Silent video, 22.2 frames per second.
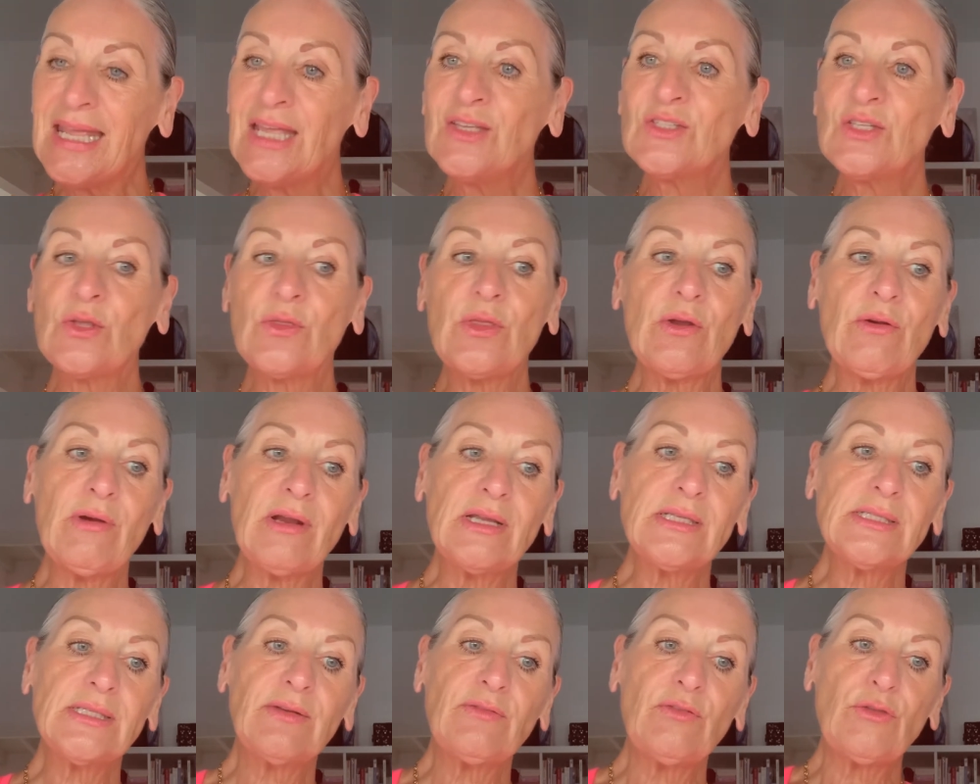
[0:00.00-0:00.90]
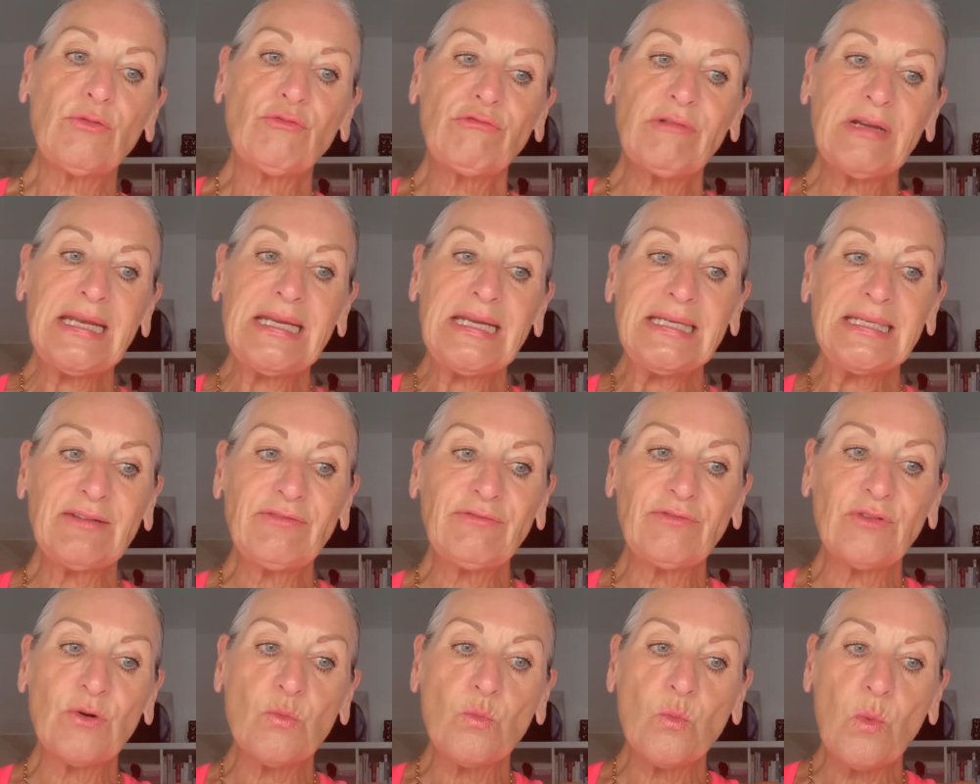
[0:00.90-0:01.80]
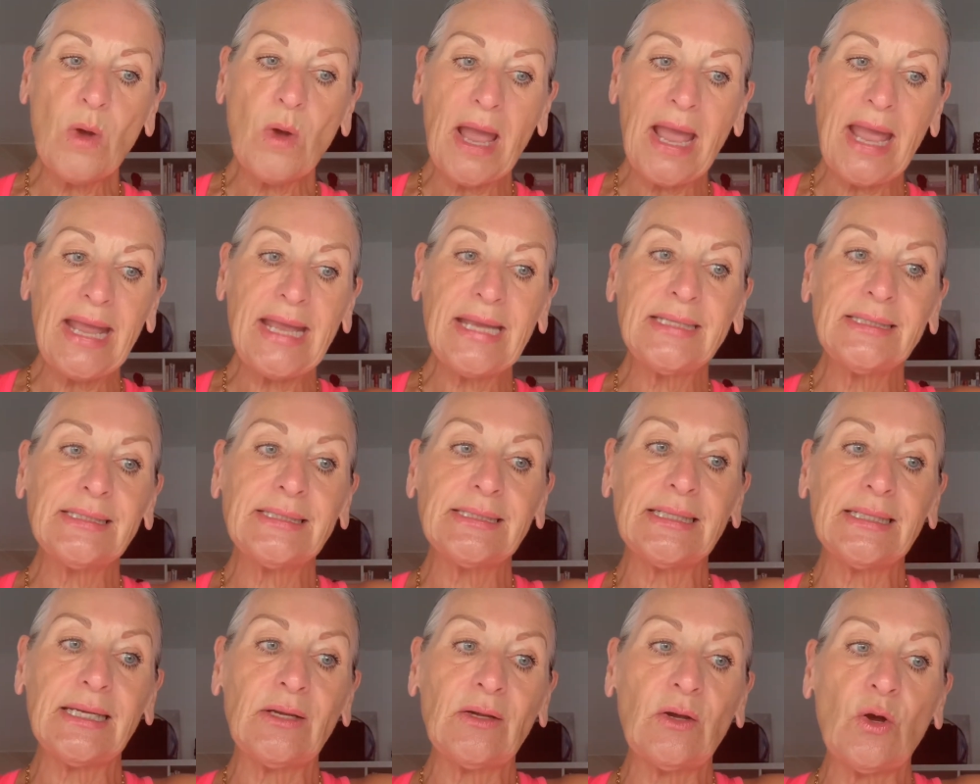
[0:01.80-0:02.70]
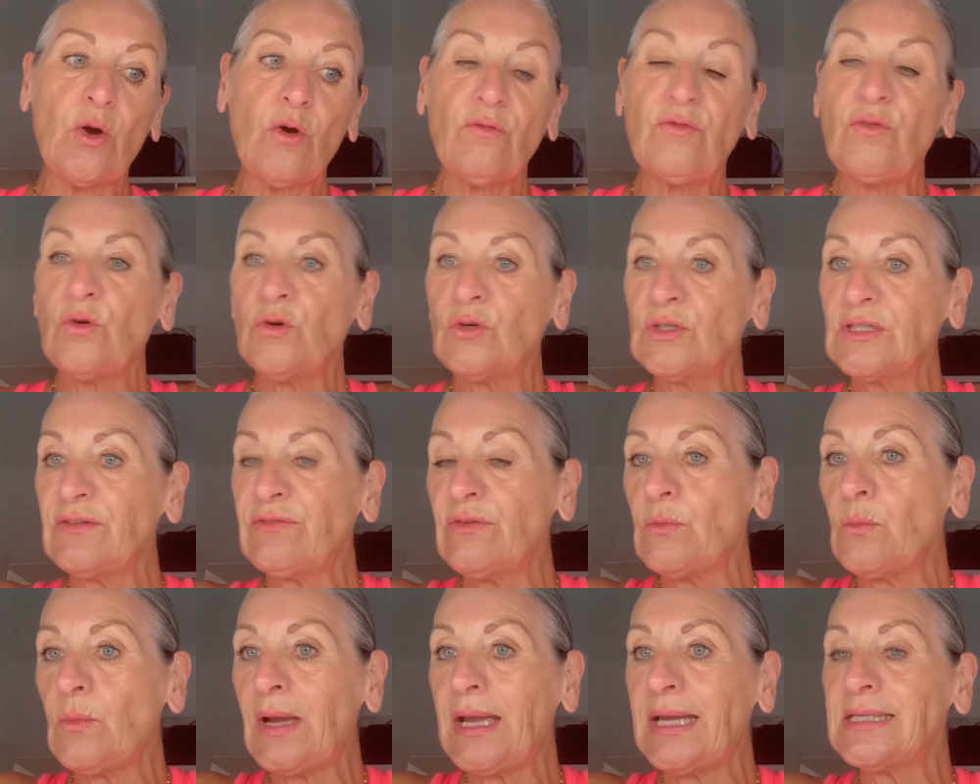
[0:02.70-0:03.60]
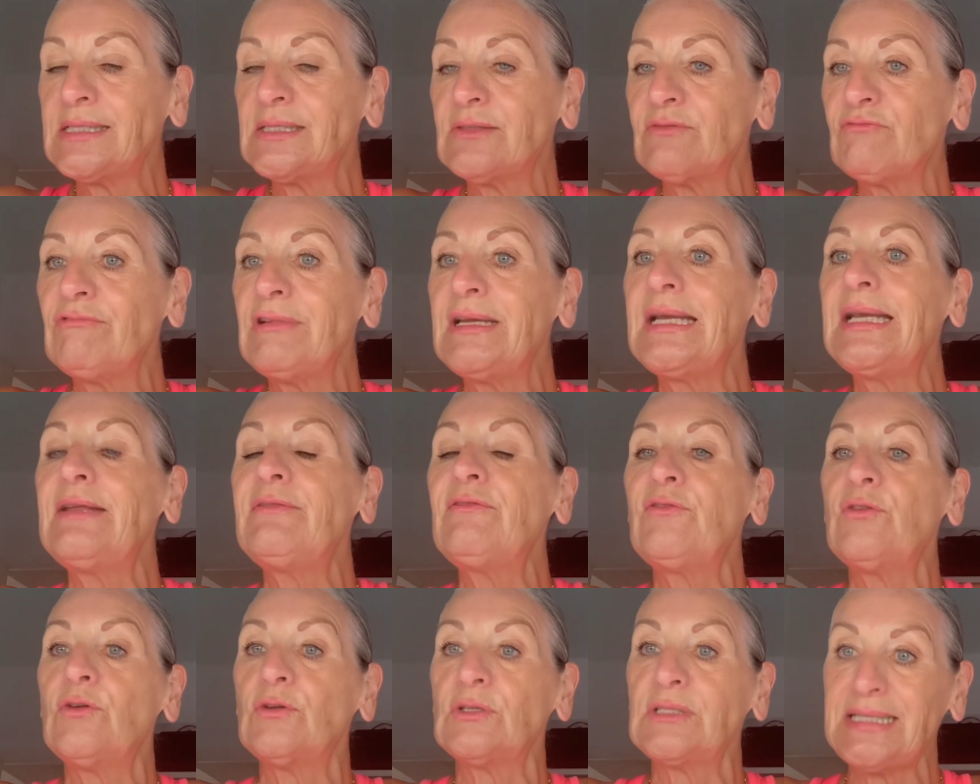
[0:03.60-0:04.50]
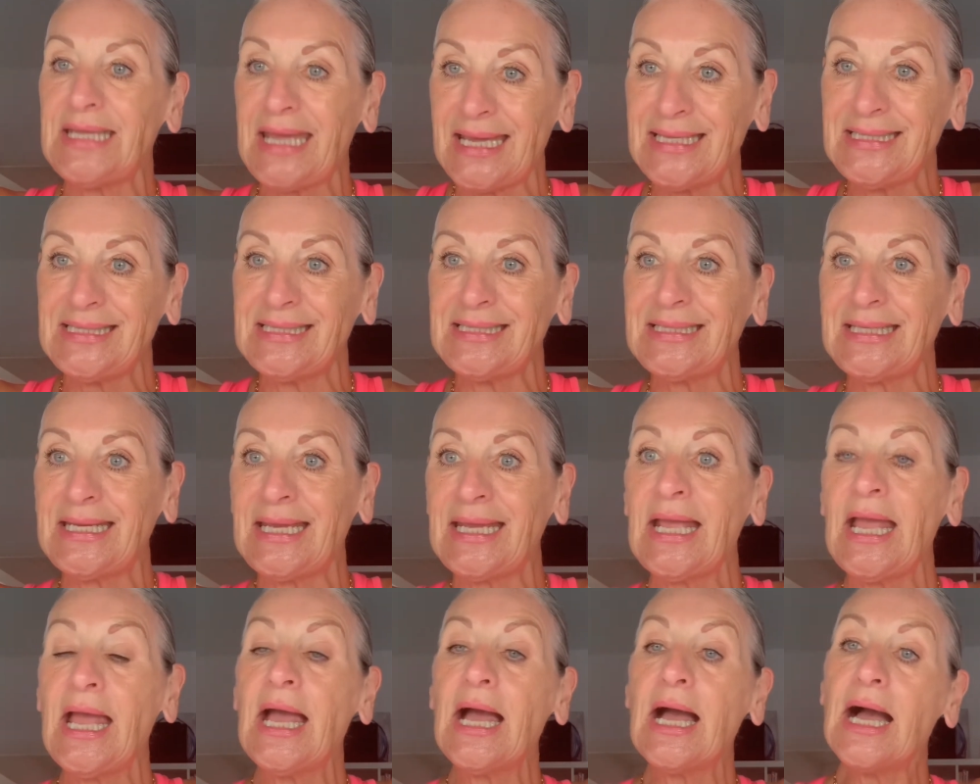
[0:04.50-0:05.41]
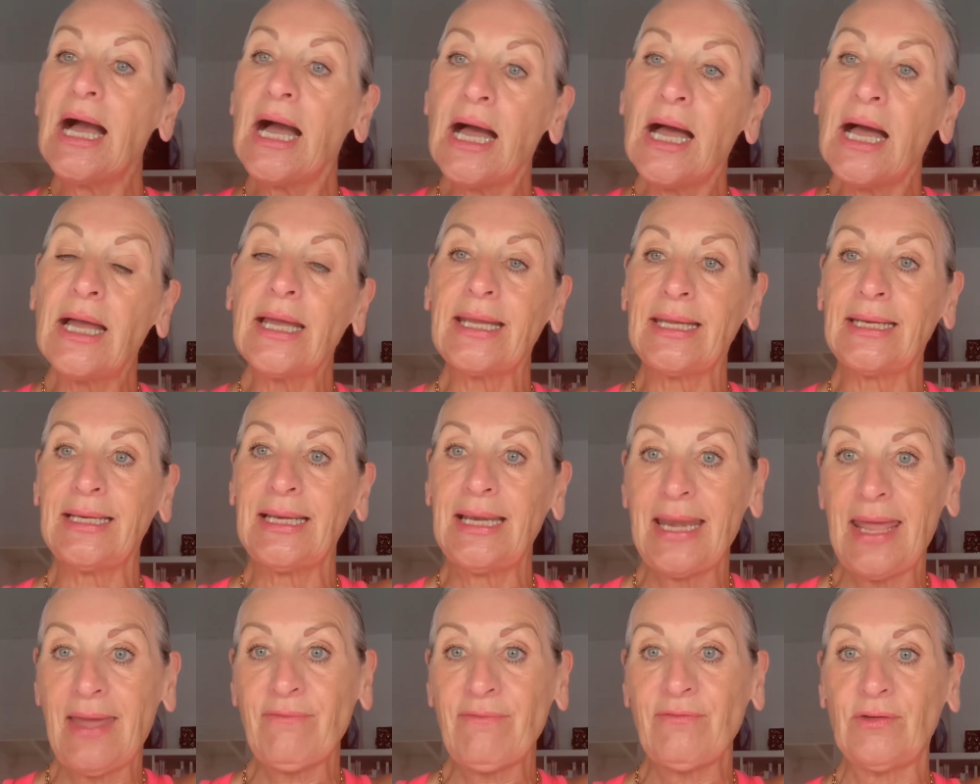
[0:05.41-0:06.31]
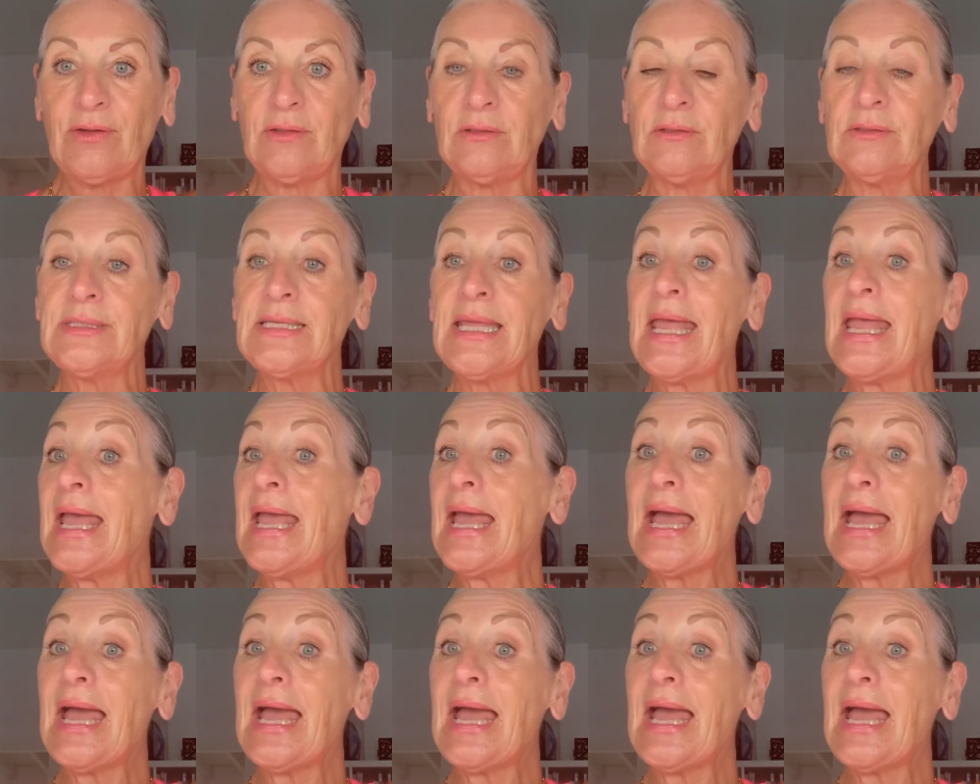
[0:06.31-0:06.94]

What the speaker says: So there are sort of 3 different ways or 4 different ways really for testing iron levels.